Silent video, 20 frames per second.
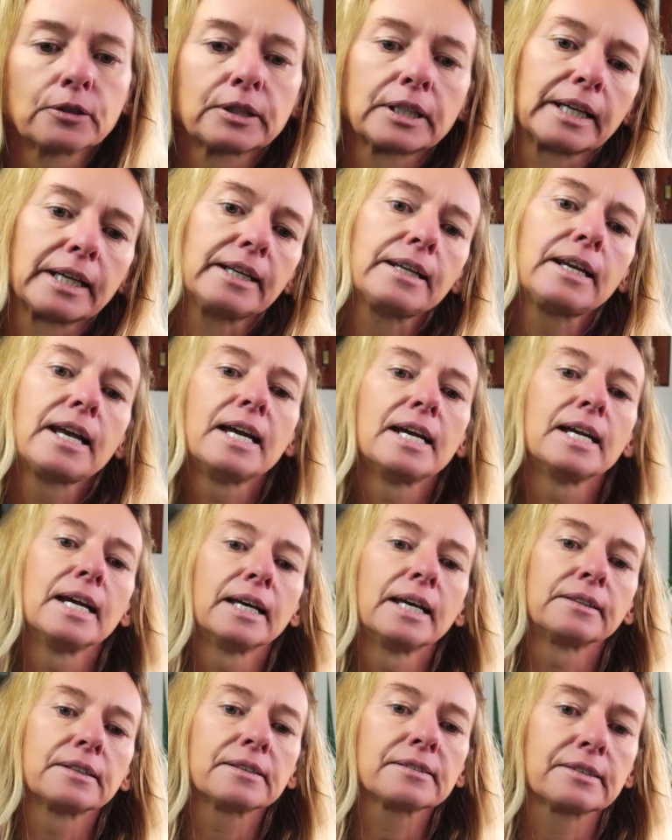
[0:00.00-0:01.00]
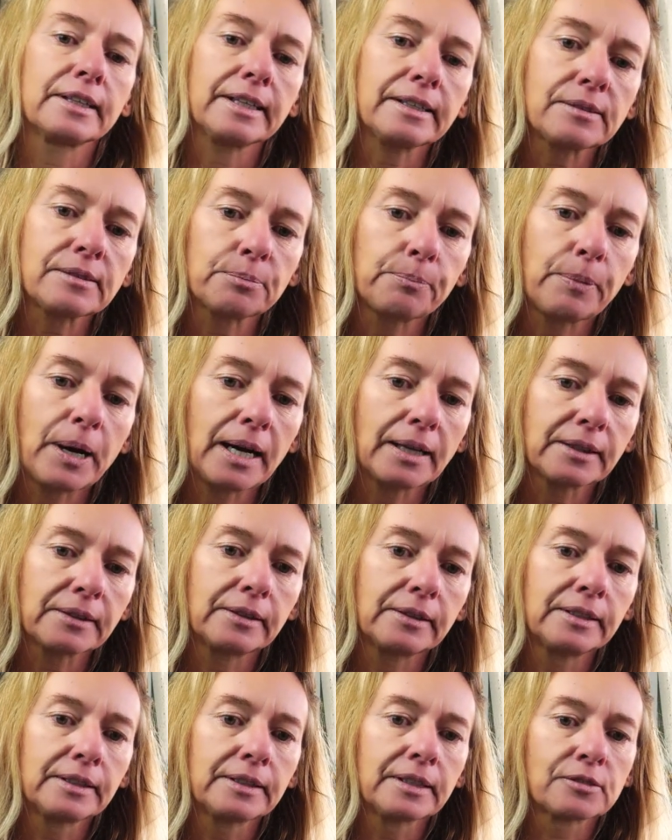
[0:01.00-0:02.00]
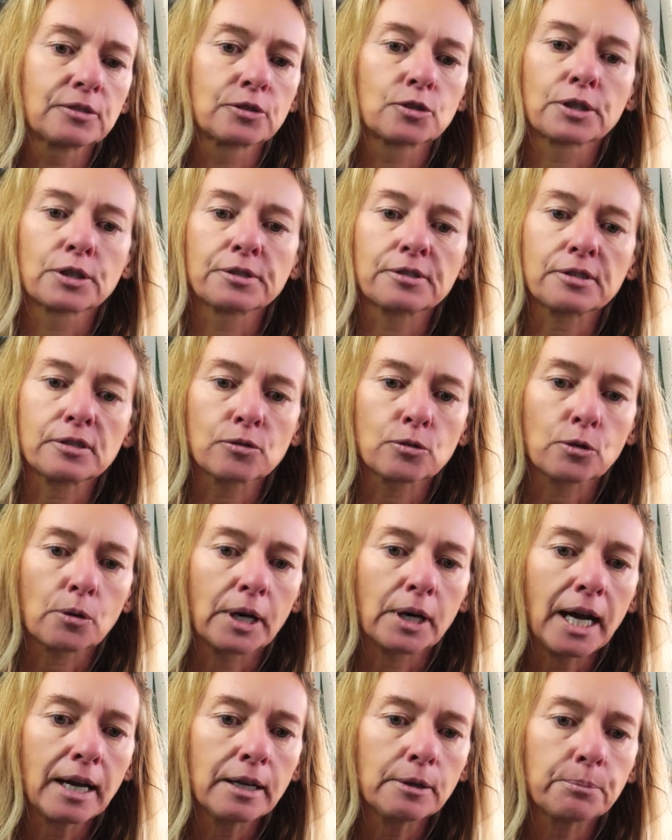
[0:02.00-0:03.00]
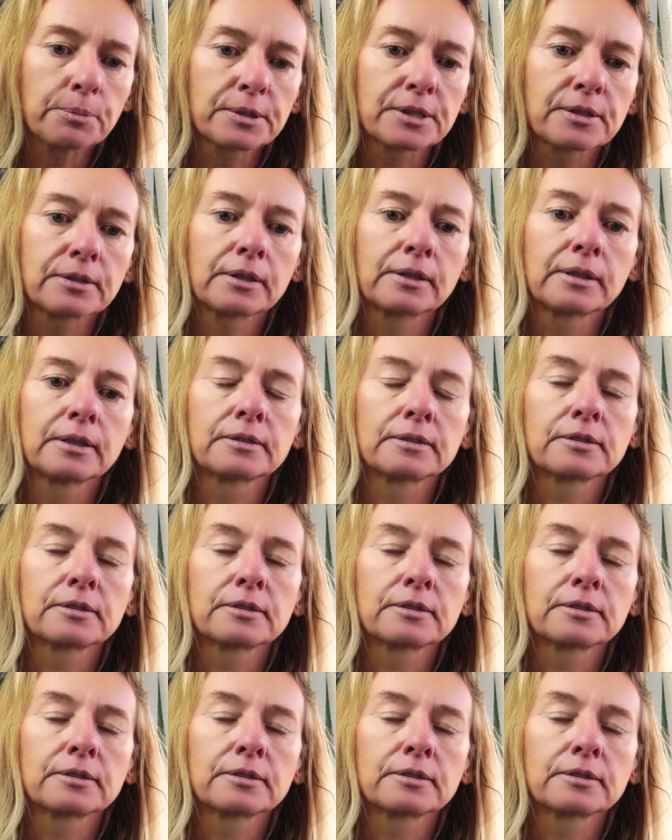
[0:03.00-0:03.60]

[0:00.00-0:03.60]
Okay, this next pattern is just stripes.